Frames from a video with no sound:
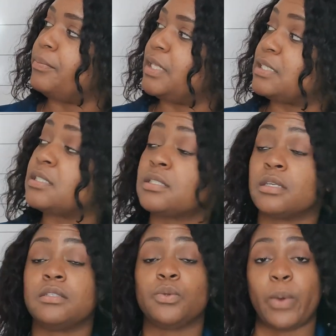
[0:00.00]
This is
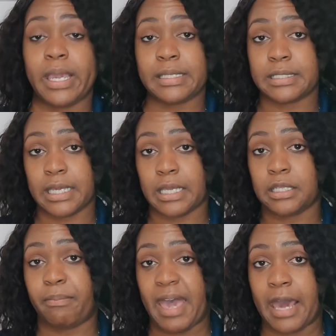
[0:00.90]
a suede
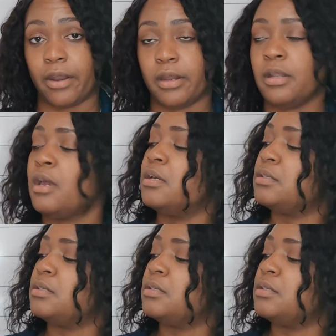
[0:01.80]
says pattern.